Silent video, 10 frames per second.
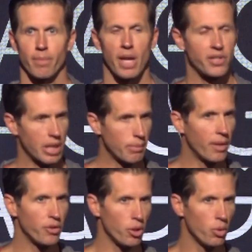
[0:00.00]
And some
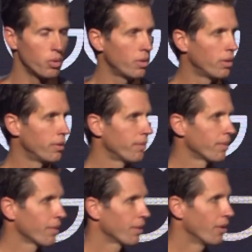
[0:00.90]
of you,
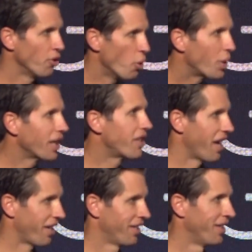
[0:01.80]
you get there.